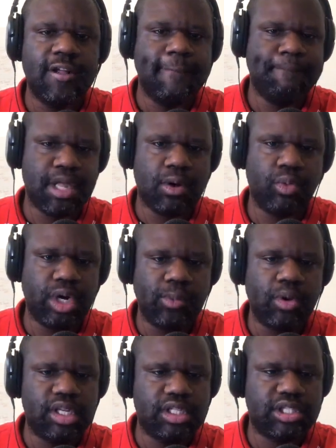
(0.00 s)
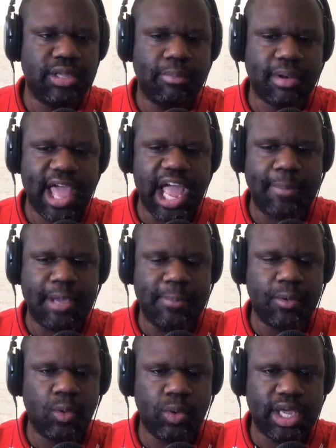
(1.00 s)
that really want to see black
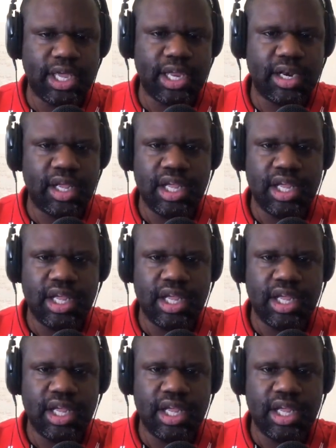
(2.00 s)
people win.